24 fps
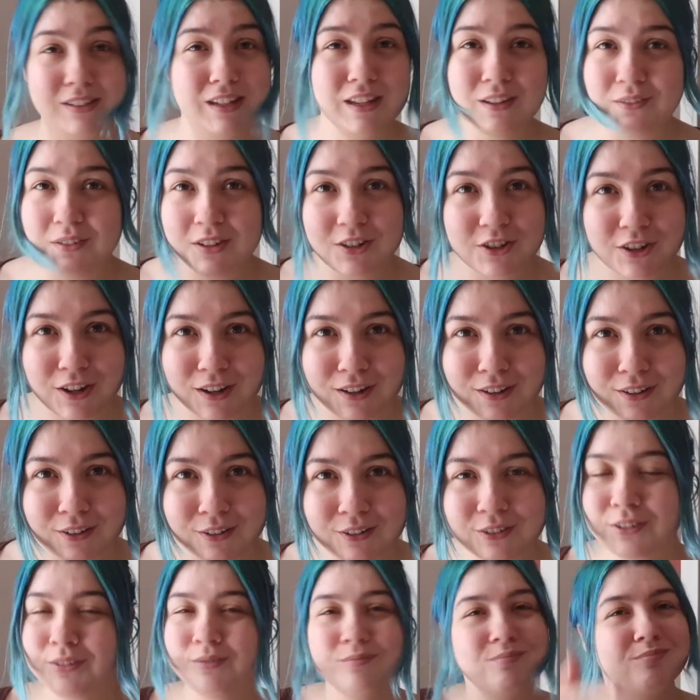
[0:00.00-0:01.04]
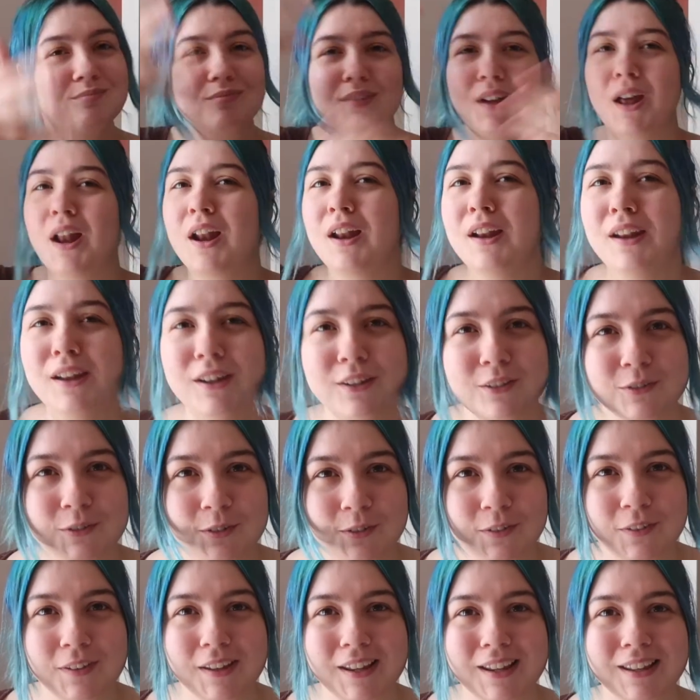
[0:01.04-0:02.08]
TV shows, loads of
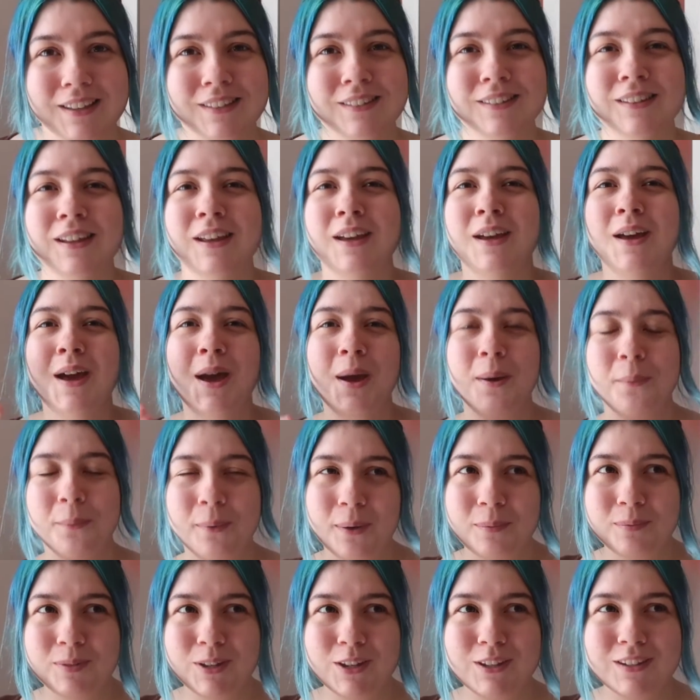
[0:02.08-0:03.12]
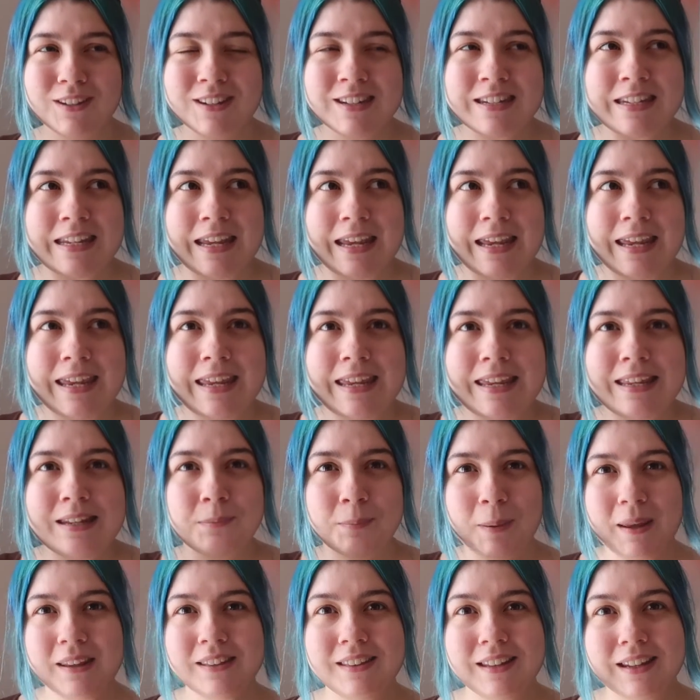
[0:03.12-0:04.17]
other things. What I'm doing today
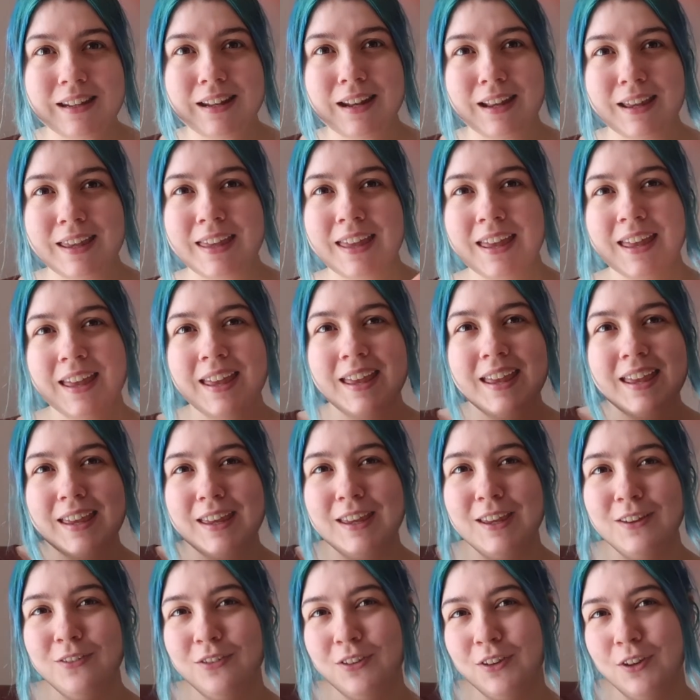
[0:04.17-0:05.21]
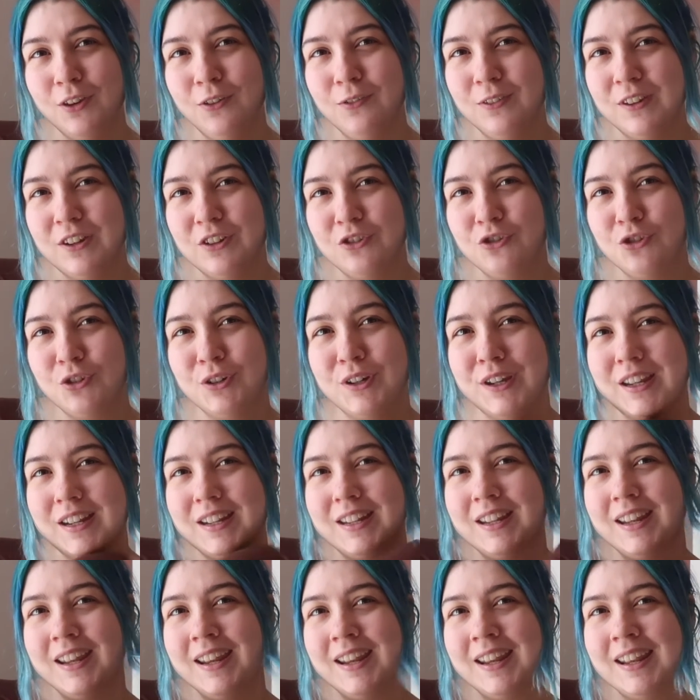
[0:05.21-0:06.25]
is basically like, if you've
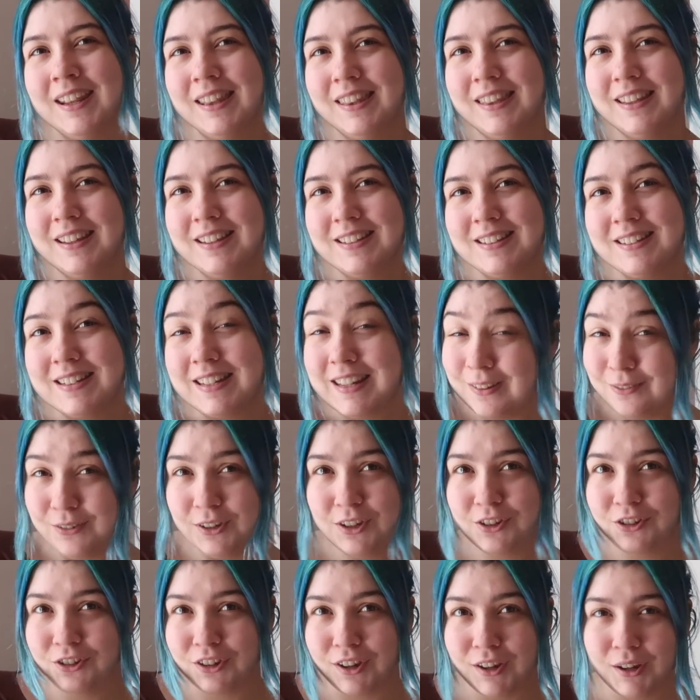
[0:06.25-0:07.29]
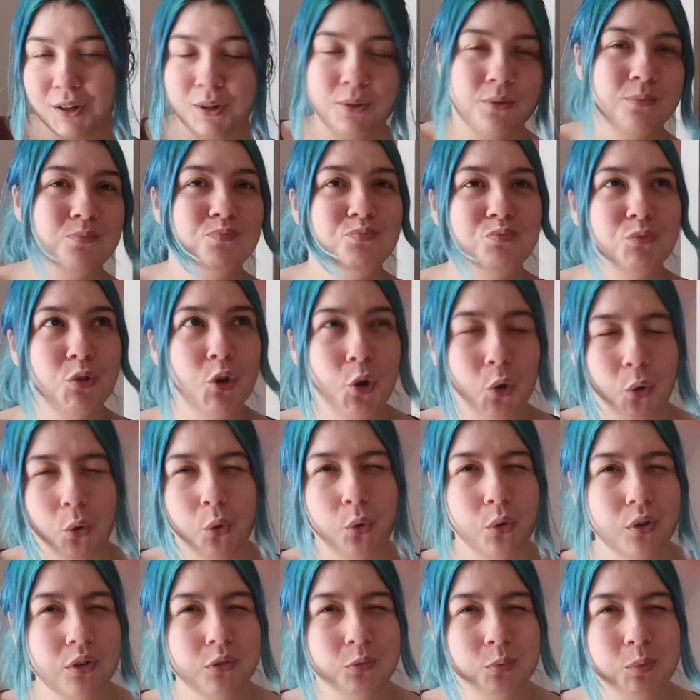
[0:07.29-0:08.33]
enjoyed this TV show,
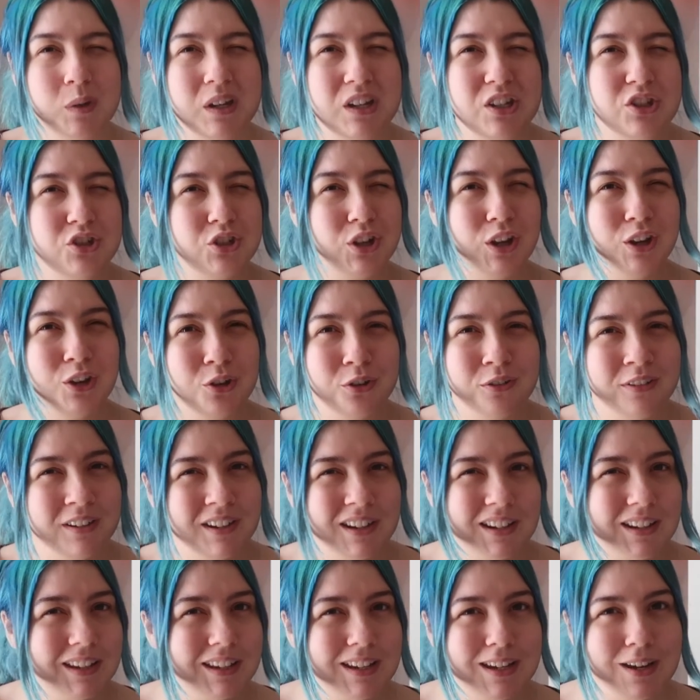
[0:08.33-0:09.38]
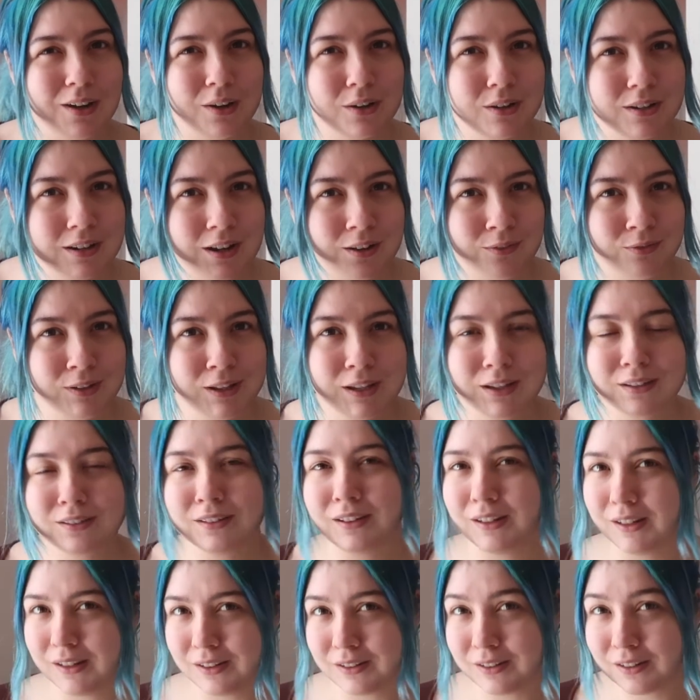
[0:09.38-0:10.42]
all of which are currently on
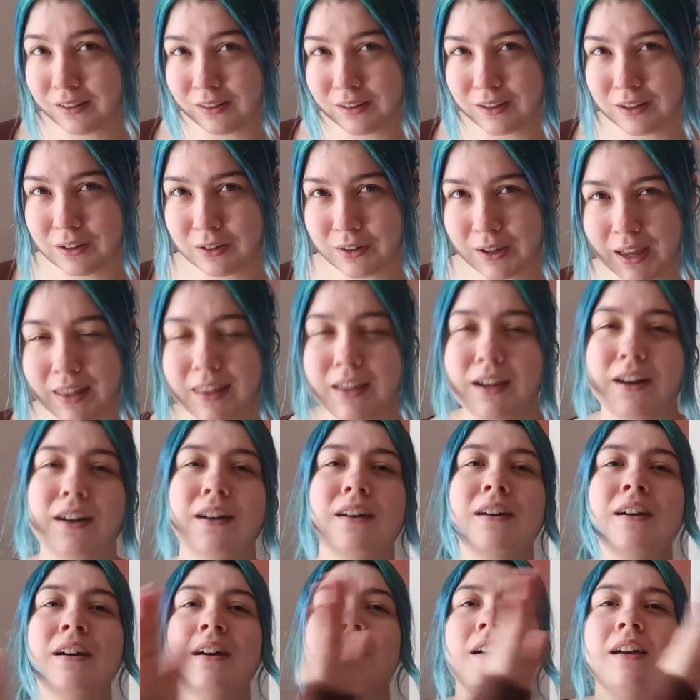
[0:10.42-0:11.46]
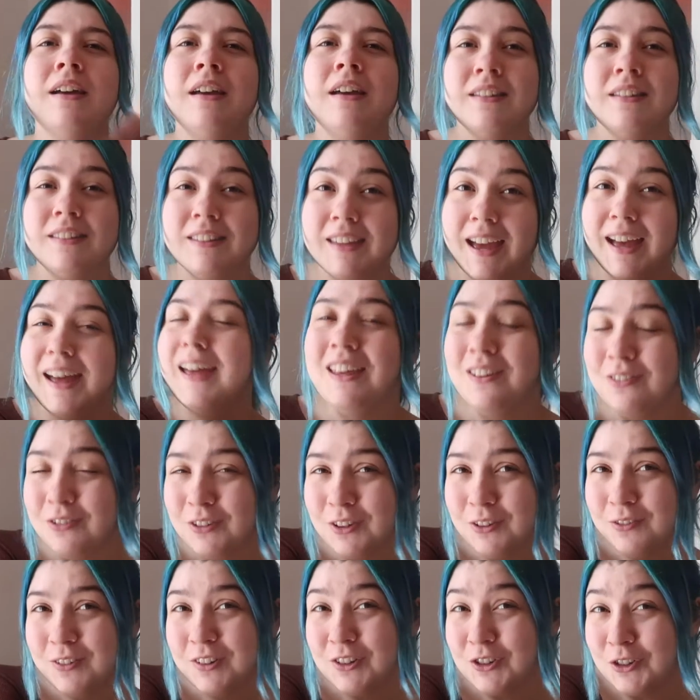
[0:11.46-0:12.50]
Netflix, at least in the UK they are. So yeah,
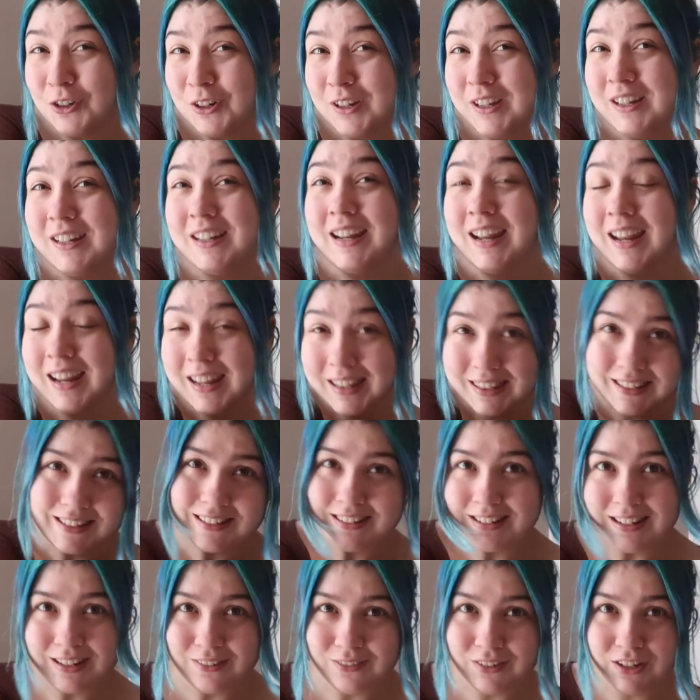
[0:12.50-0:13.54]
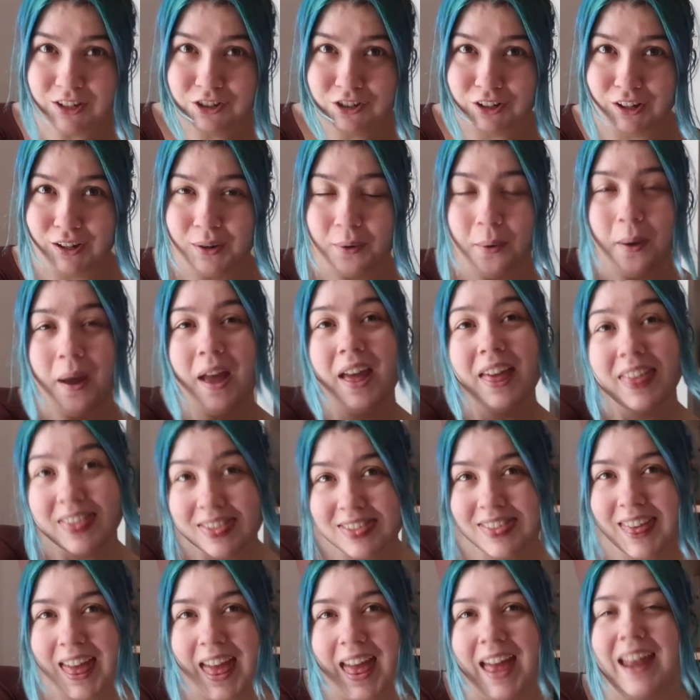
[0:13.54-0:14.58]
if you've enjoyed this TV show,
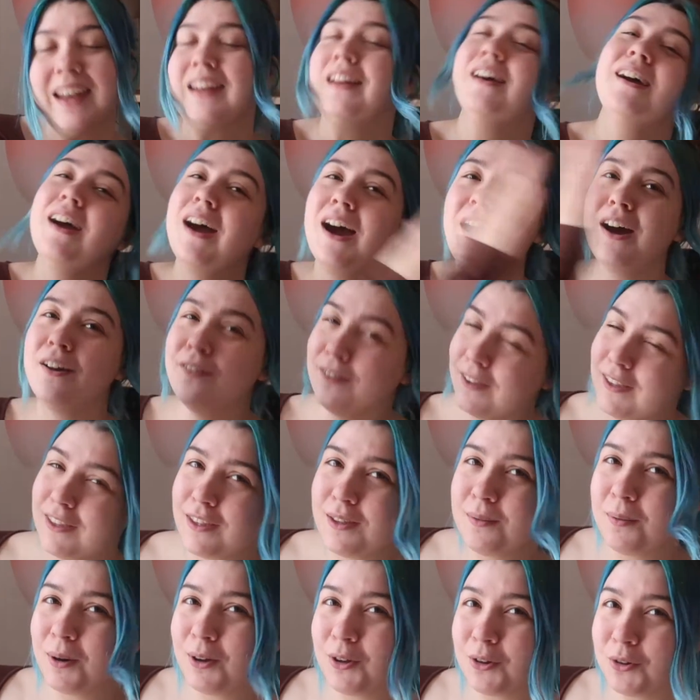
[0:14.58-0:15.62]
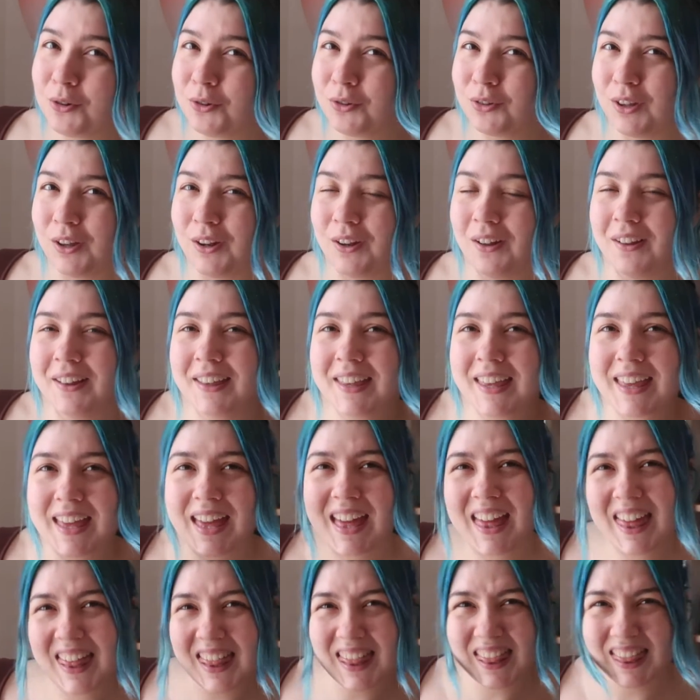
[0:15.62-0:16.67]
then I think you might also
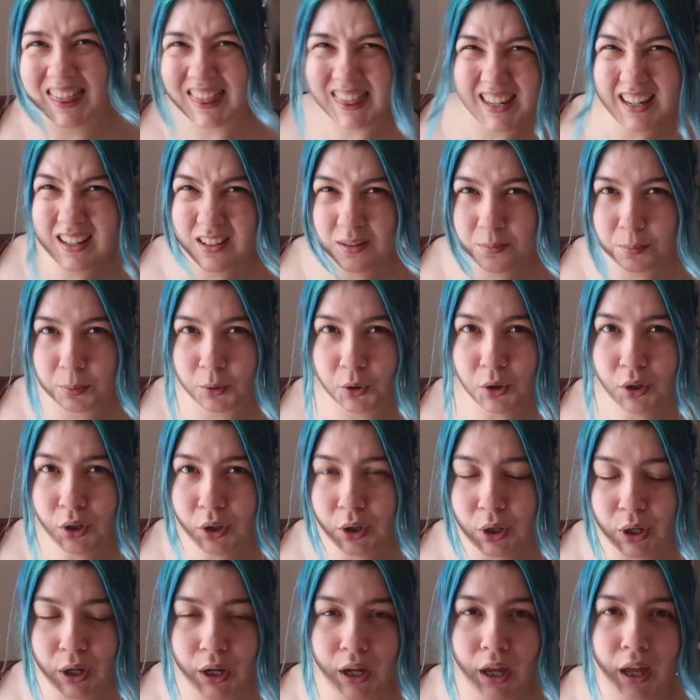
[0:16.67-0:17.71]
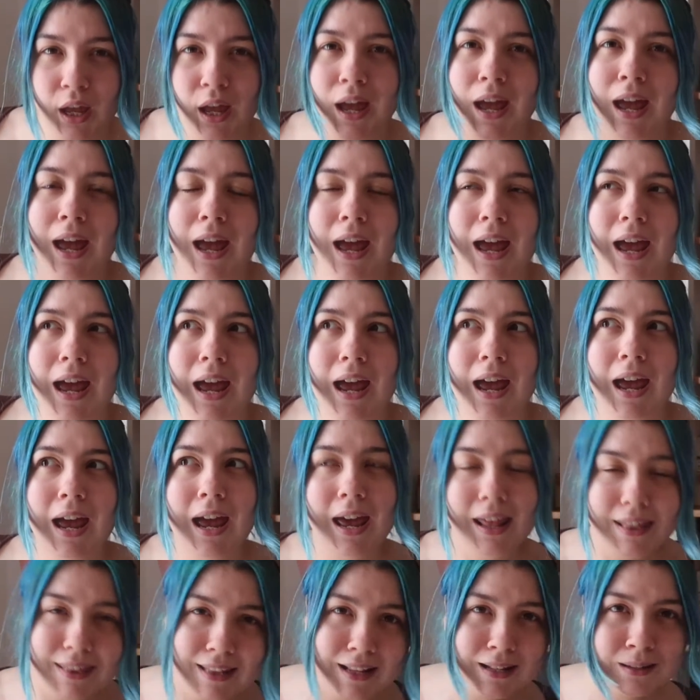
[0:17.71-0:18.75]
like this book.
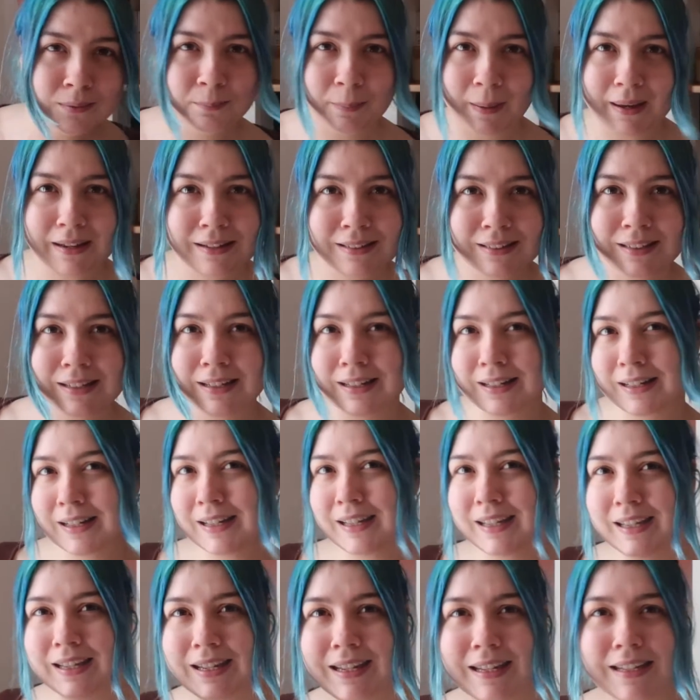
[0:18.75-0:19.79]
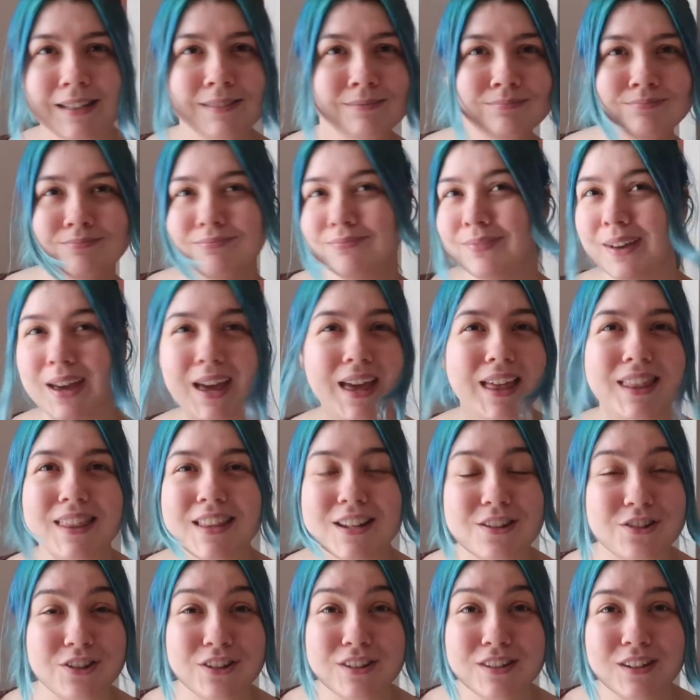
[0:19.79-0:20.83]
And that's basically
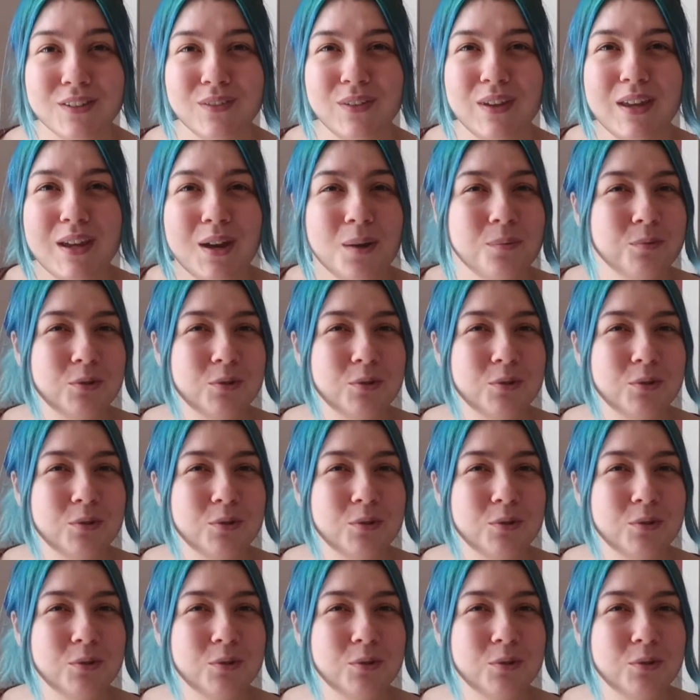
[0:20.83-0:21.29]
the gist of it.